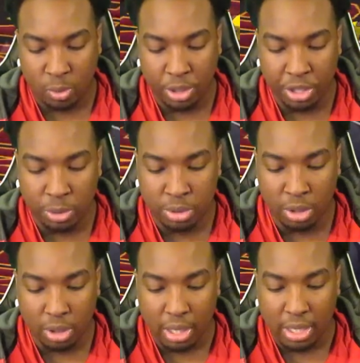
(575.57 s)
What are you
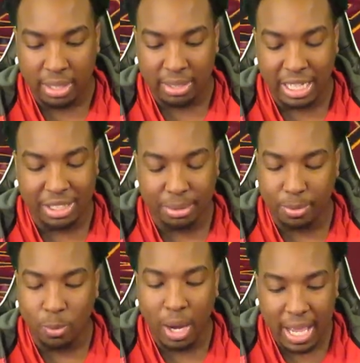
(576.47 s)
doing? That,
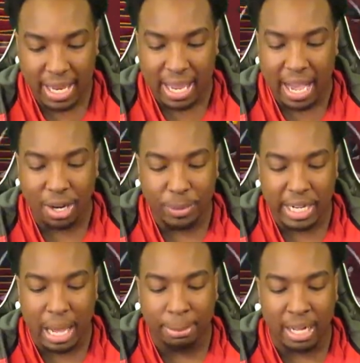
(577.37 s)
what? How do we
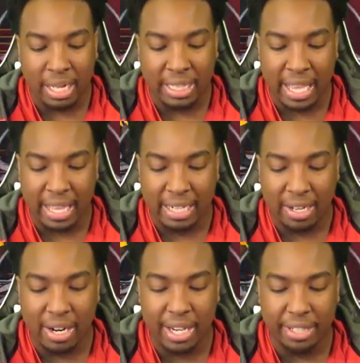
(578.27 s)
not block that?
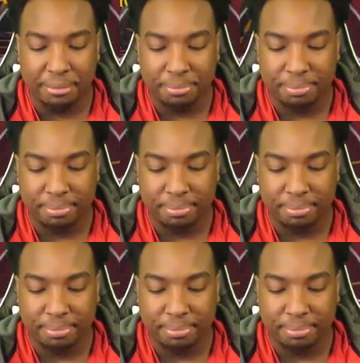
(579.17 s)
All right.